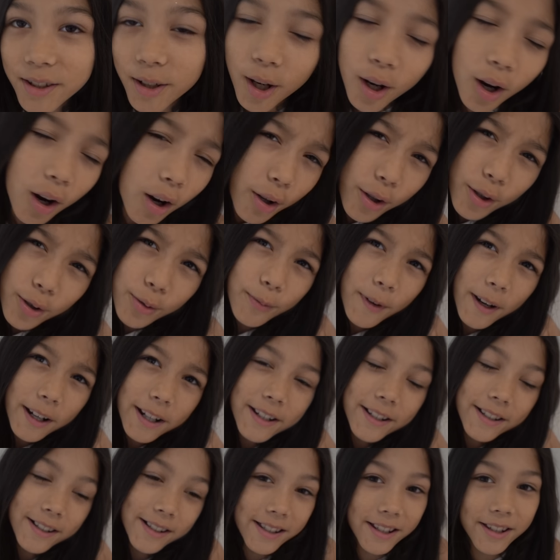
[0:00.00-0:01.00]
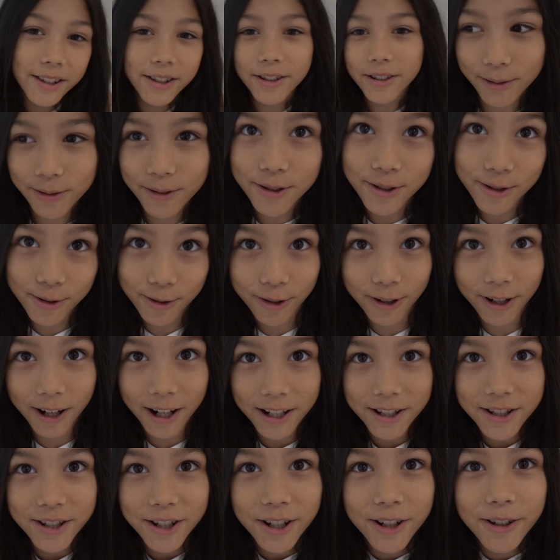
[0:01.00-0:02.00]
So are you ready to see the store
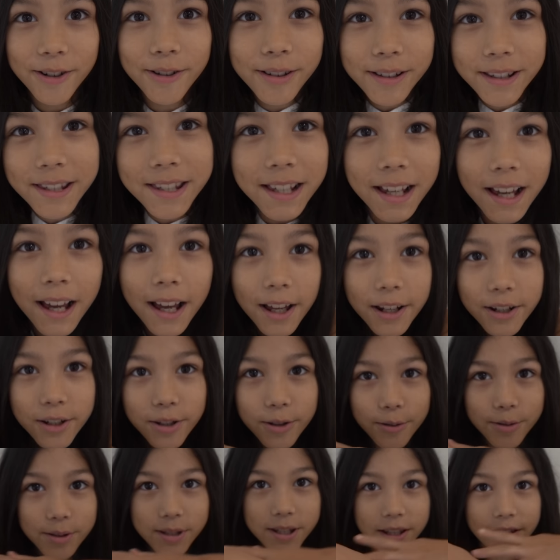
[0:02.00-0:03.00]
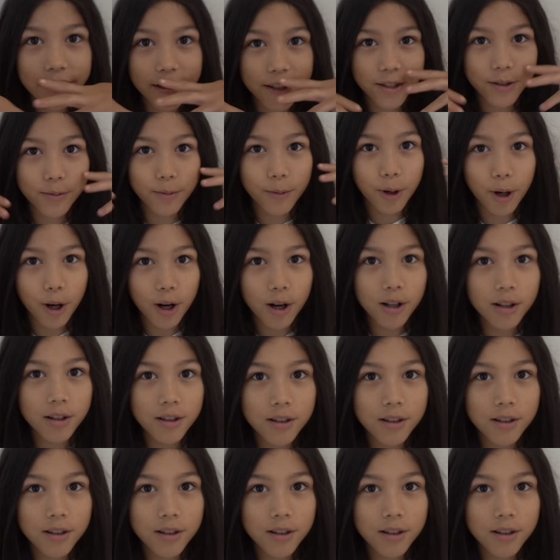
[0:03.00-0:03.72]
I chose? Do you see this wall?